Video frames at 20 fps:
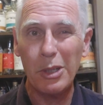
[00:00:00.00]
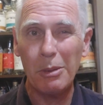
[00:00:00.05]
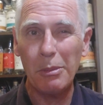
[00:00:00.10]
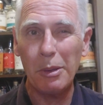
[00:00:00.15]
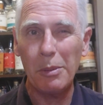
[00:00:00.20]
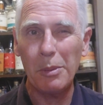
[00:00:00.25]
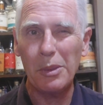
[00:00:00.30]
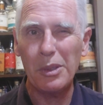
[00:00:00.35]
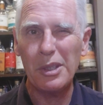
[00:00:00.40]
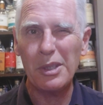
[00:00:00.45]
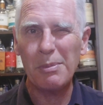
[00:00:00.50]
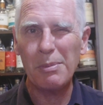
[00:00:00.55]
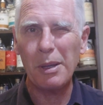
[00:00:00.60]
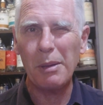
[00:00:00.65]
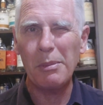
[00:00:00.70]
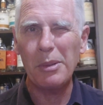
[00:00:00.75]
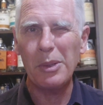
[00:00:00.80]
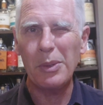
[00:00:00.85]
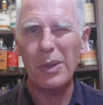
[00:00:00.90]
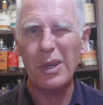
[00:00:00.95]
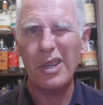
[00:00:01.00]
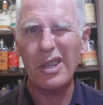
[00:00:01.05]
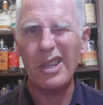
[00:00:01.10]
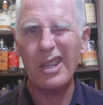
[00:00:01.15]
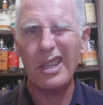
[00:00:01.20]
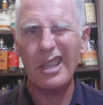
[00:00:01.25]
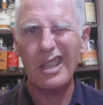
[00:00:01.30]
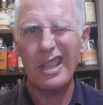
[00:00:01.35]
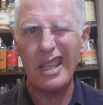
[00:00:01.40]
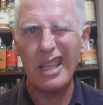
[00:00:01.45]
I'm up with this baby to wear, and
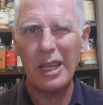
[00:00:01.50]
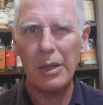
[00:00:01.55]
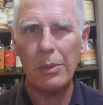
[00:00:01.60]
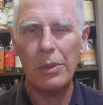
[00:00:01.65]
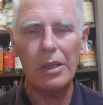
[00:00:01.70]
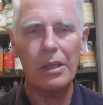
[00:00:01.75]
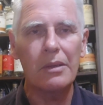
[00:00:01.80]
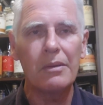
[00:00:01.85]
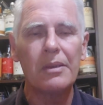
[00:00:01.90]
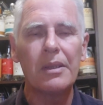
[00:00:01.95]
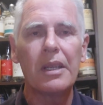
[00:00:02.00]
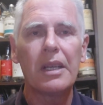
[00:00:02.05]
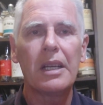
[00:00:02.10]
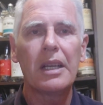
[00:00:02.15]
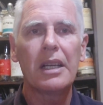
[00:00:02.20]
I think it will have.